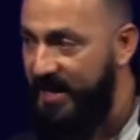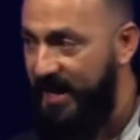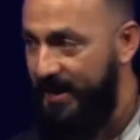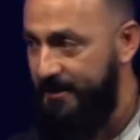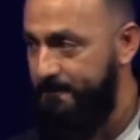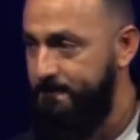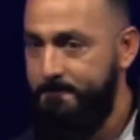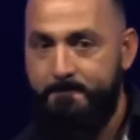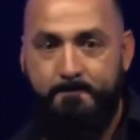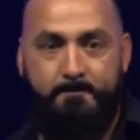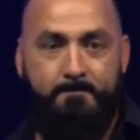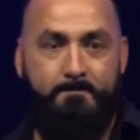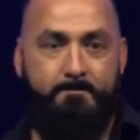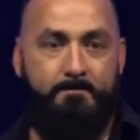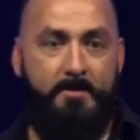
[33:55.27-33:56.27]
in.
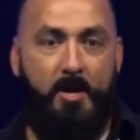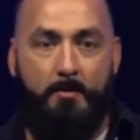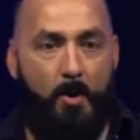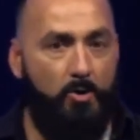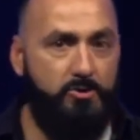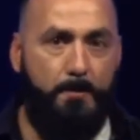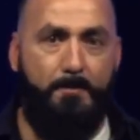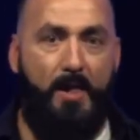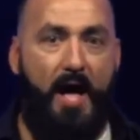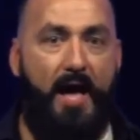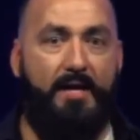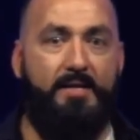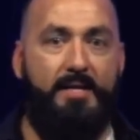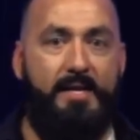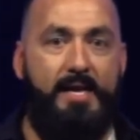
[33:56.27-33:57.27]
He'll
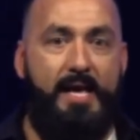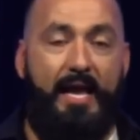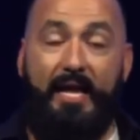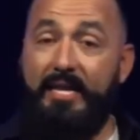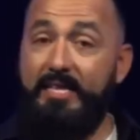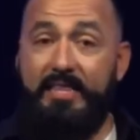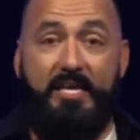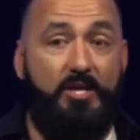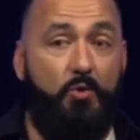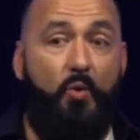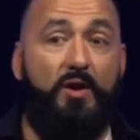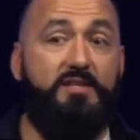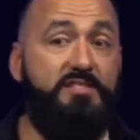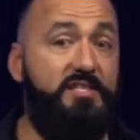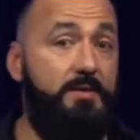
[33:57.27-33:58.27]
multiply anything you
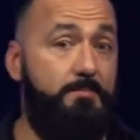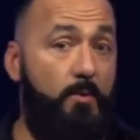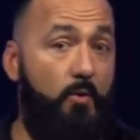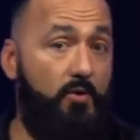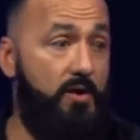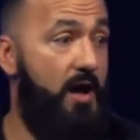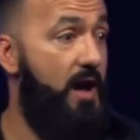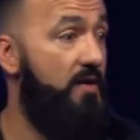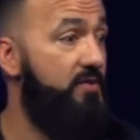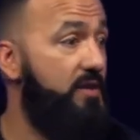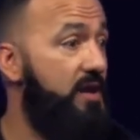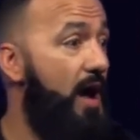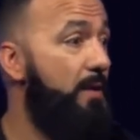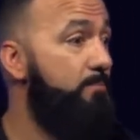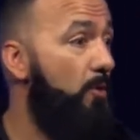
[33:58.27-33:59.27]
want to see more of, and
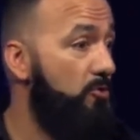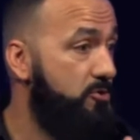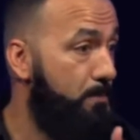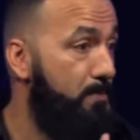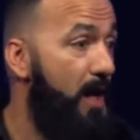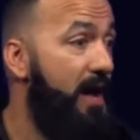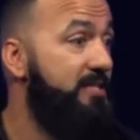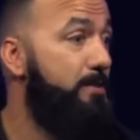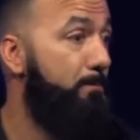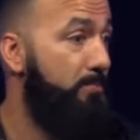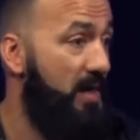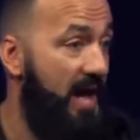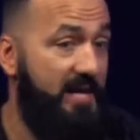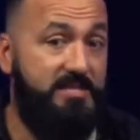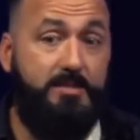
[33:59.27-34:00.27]
God multiply and to
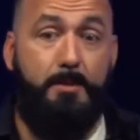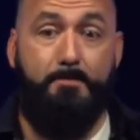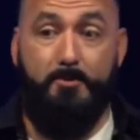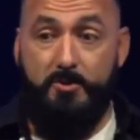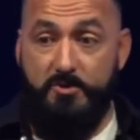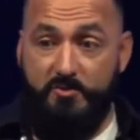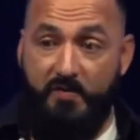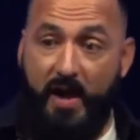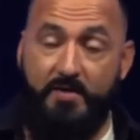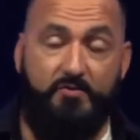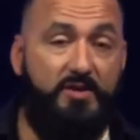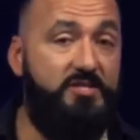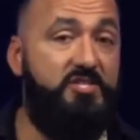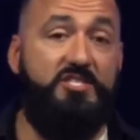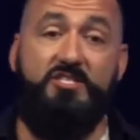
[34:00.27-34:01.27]
bless and to produce
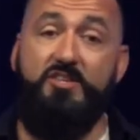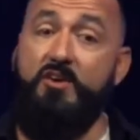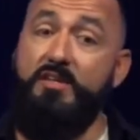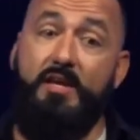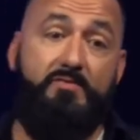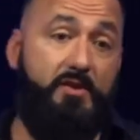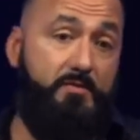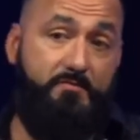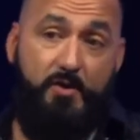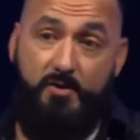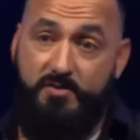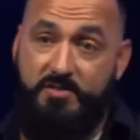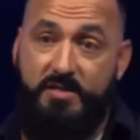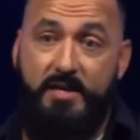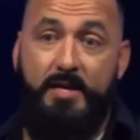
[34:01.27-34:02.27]
favor, and just start giving them
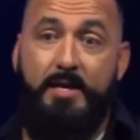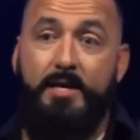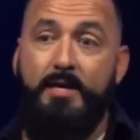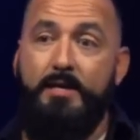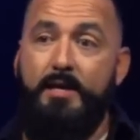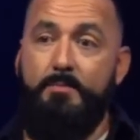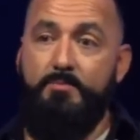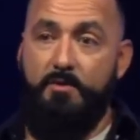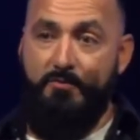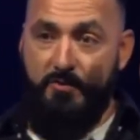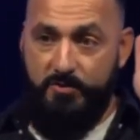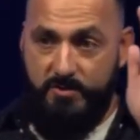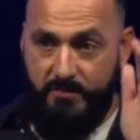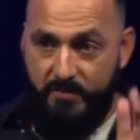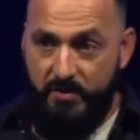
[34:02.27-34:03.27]
first. Give them the
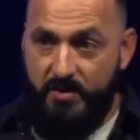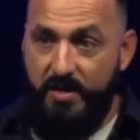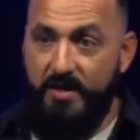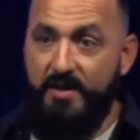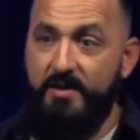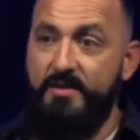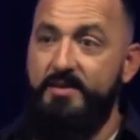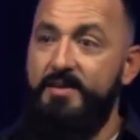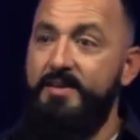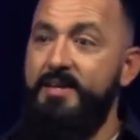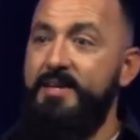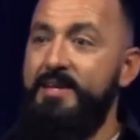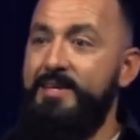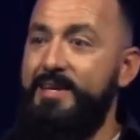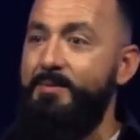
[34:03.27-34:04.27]
first of your year.
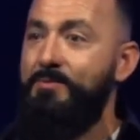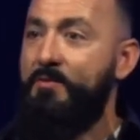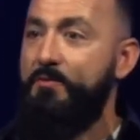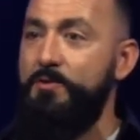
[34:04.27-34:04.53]
Give them the